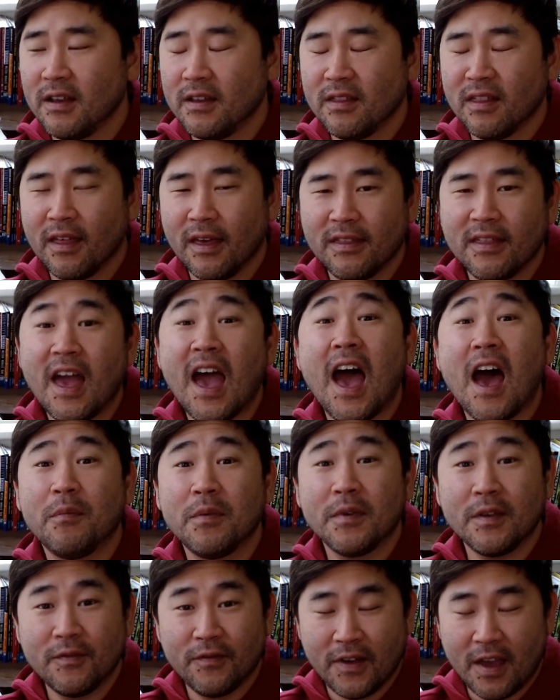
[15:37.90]
like the
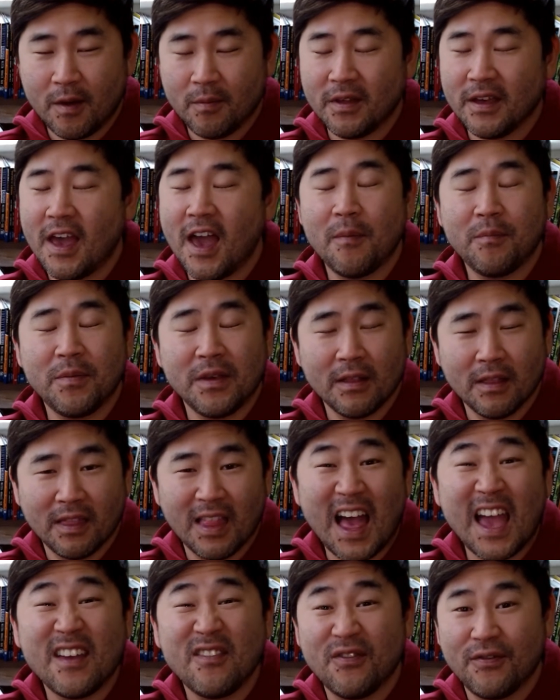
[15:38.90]
happy family, happy
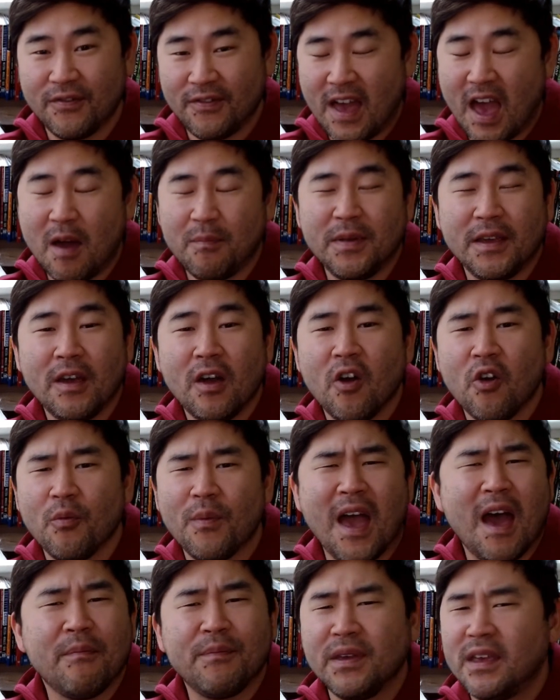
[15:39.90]
life, happy home,
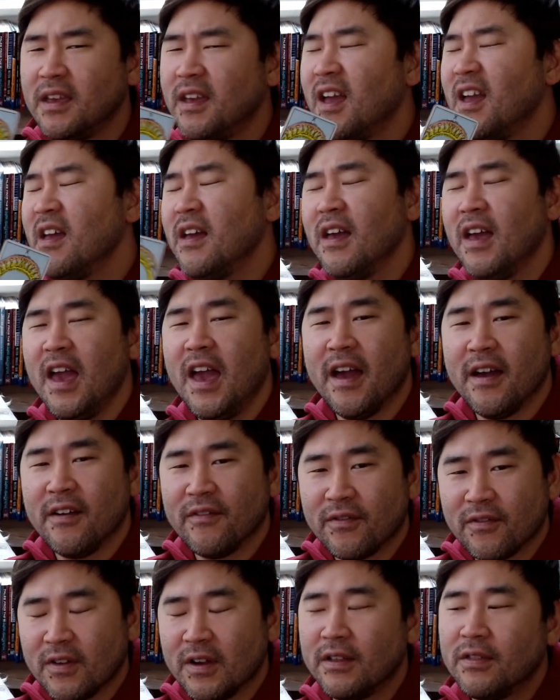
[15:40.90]
happy
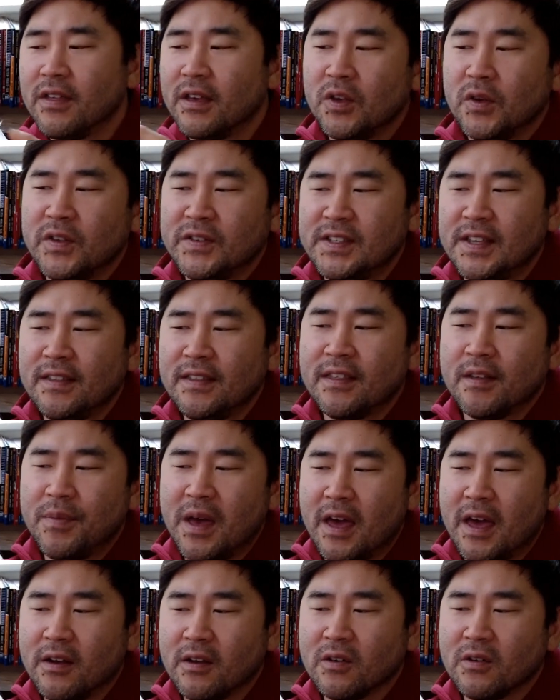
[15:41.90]
everything. You see the
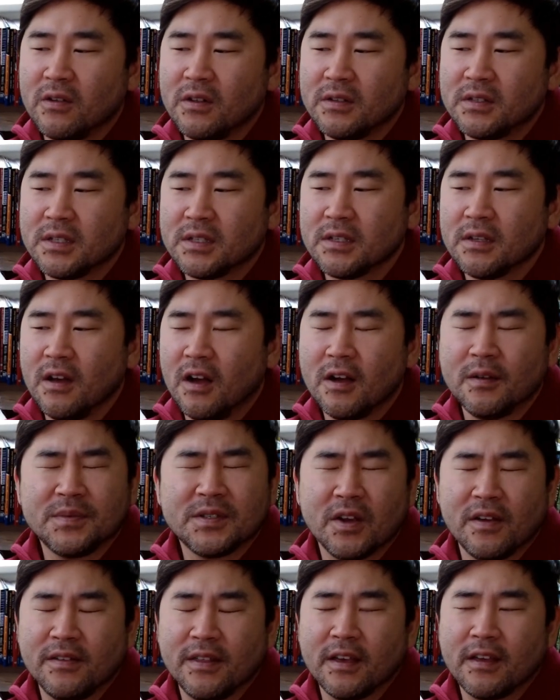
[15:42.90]
pentacles,
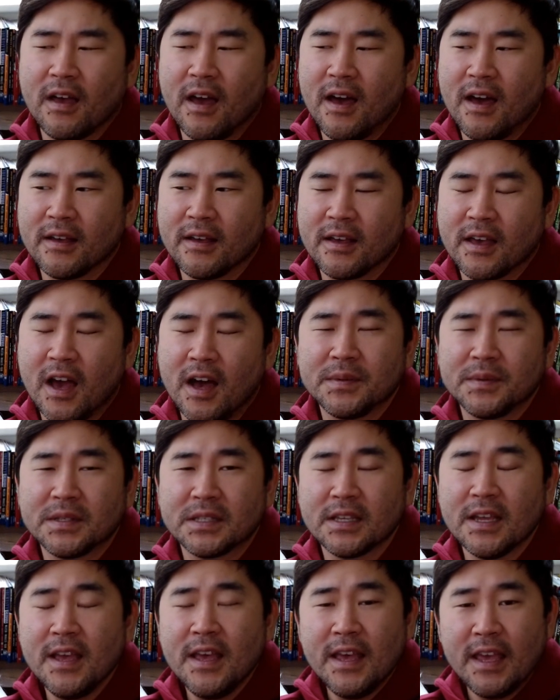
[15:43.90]

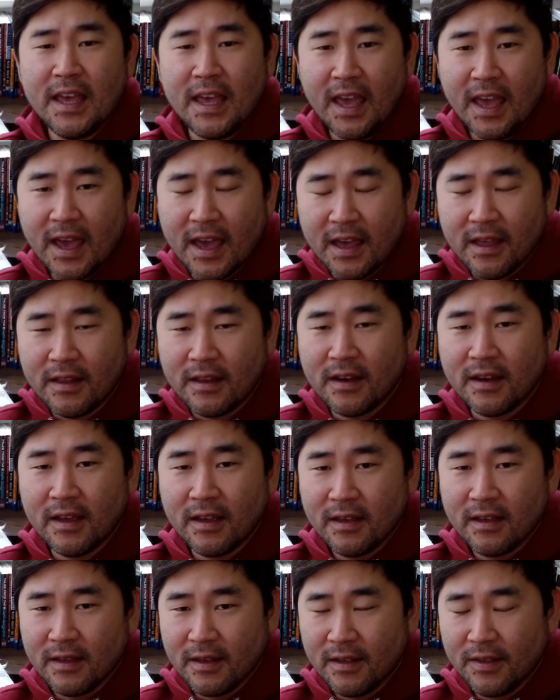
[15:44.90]
cups in
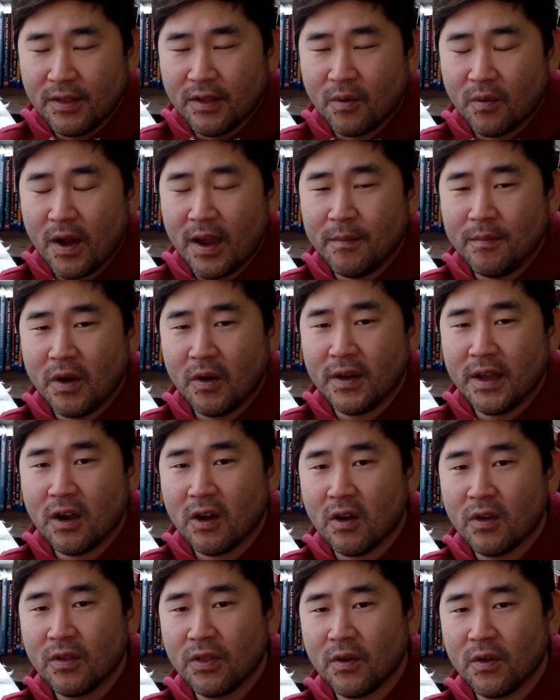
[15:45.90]
the rainbow
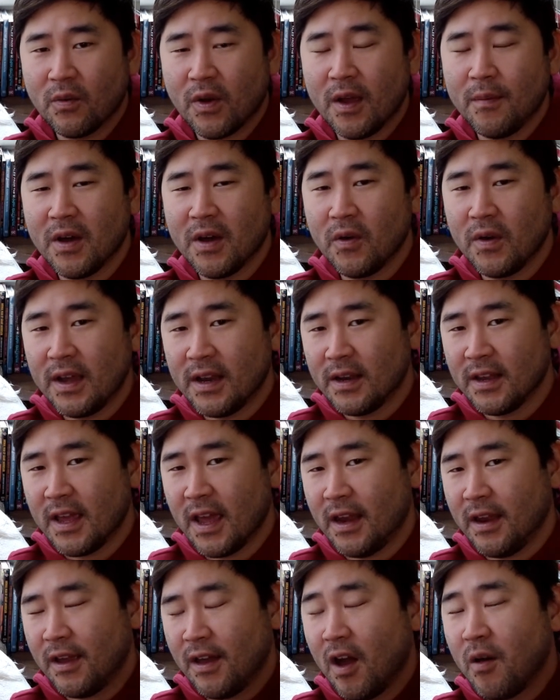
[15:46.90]
here, the rainbow
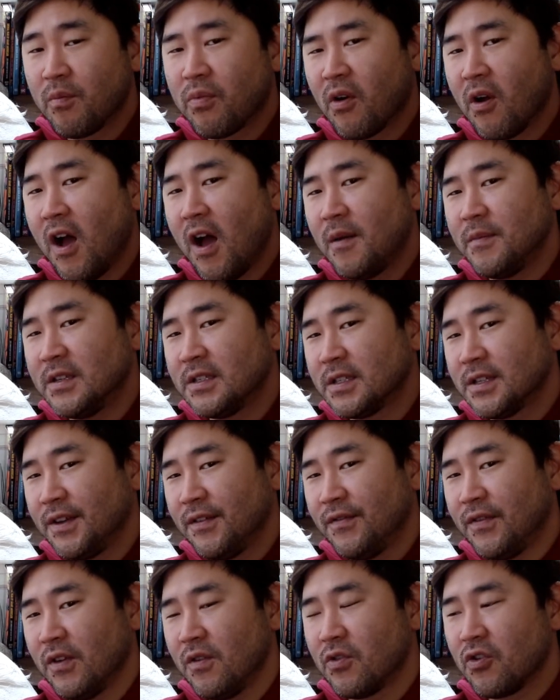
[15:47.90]
indicating a promising
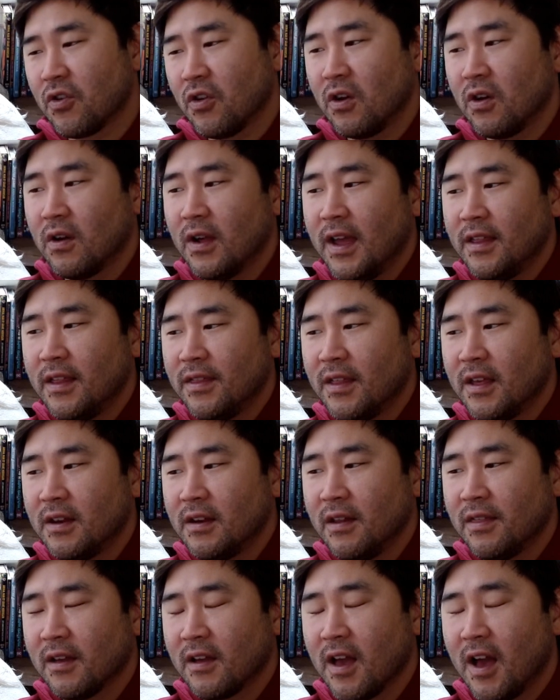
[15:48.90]
future, and
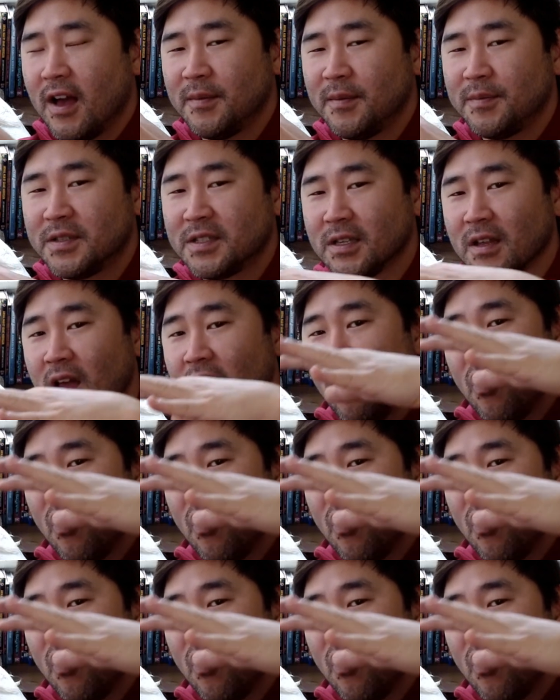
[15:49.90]
then the cups